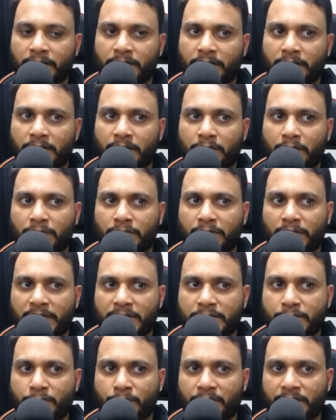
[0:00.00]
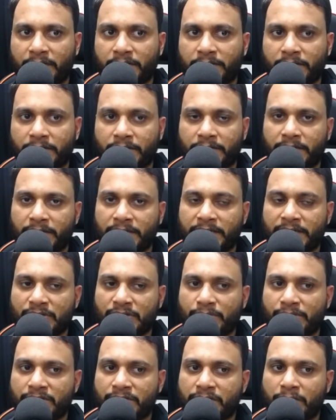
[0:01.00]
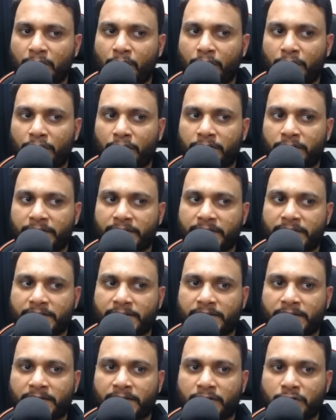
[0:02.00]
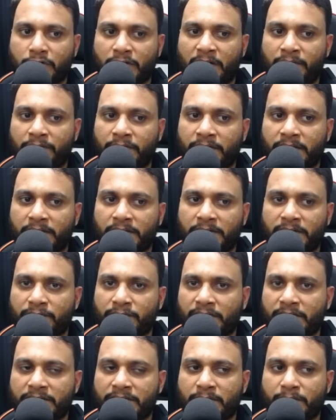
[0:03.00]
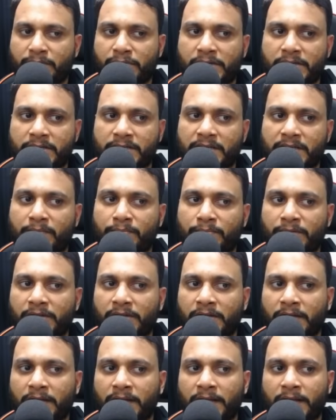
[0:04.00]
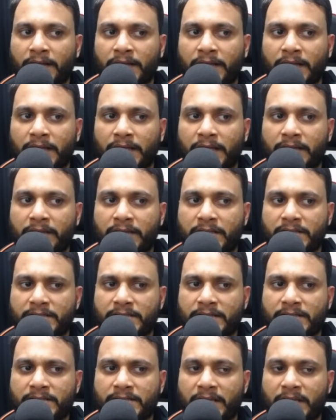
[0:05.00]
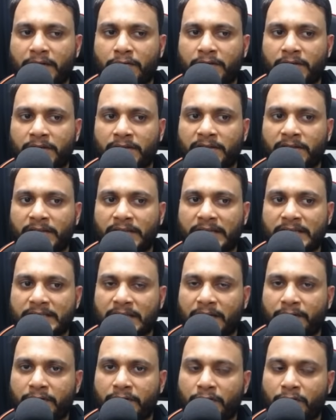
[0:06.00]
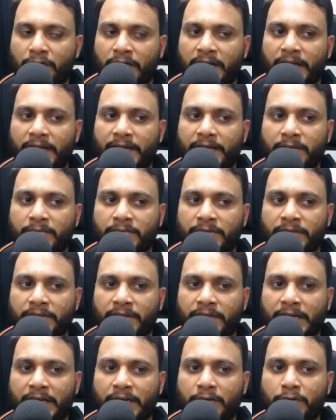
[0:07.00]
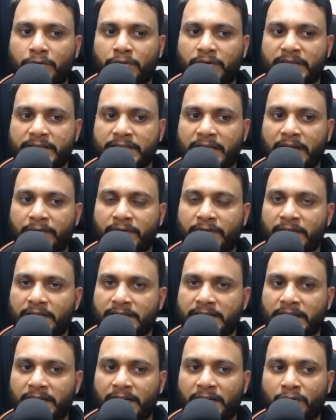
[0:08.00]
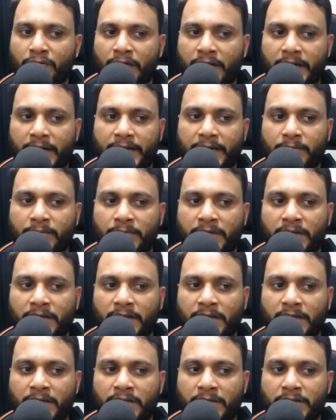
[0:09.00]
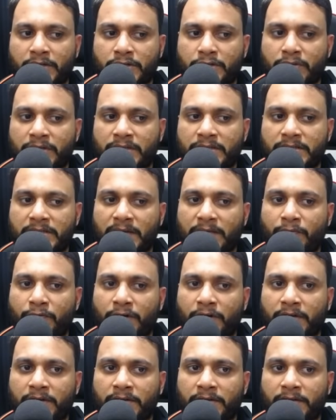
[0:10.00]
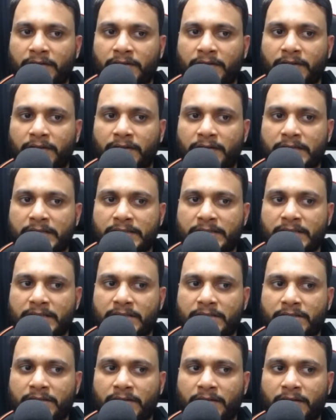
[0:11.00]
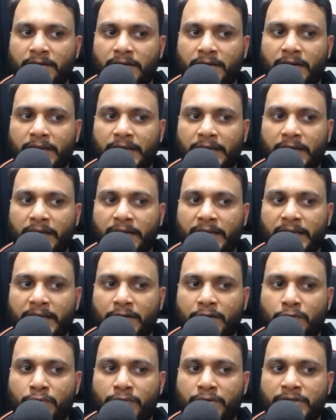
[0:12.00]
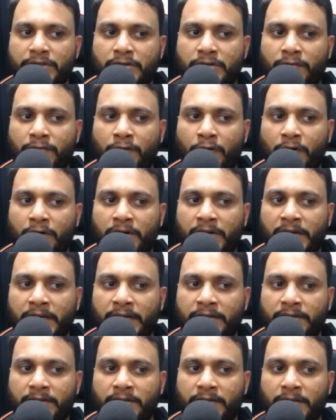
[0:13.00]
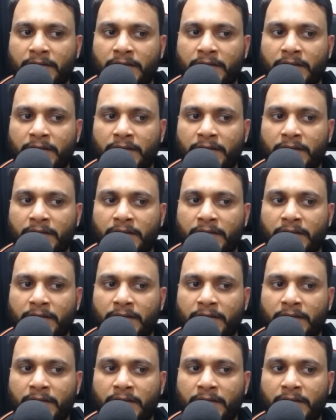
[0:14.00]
Now let's look at the third case, which is the odd odd case. So I have taken a very simple example. In this case, A1 is having one item, A2 is having exactly one item. So in step 1, since A2 is of odd length,